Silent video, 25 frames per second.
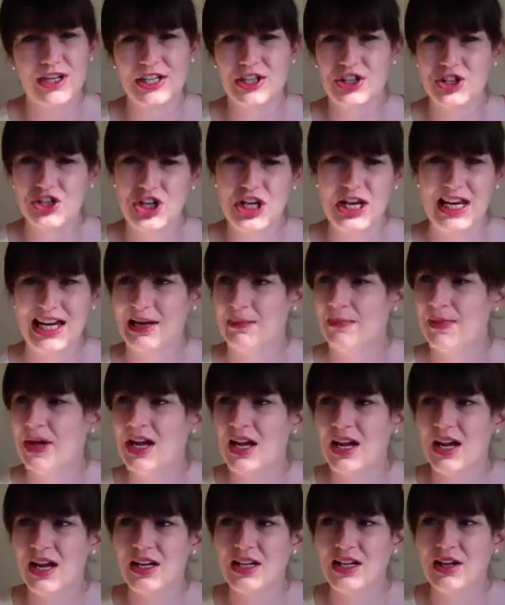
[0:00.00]
It's cheap,
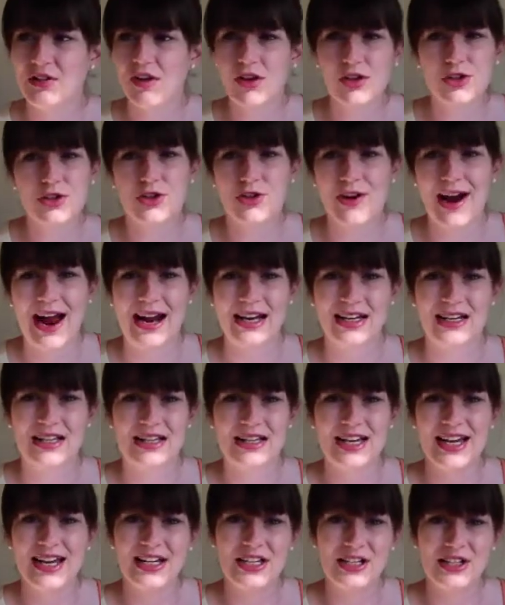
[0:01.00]
you're on trend,